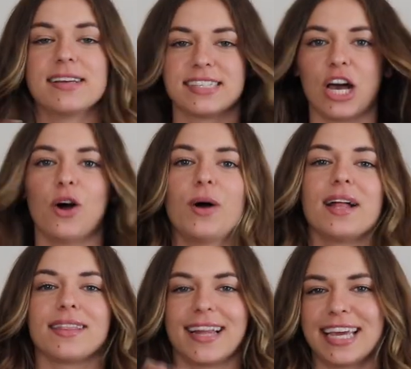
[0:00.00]
So
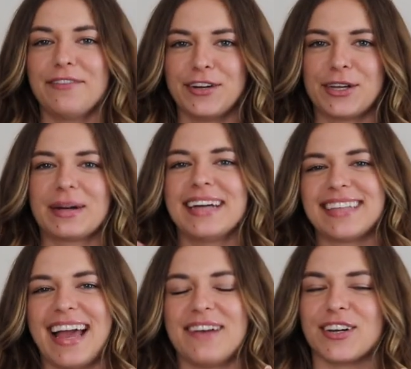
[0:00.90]
lucky for you guys,
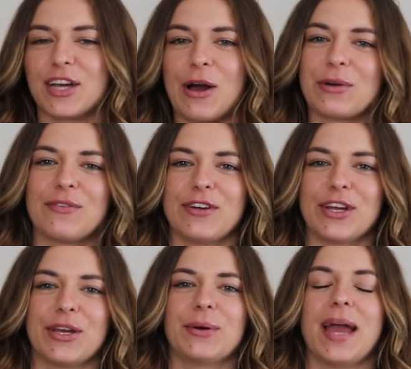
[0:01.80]
I have a code for you,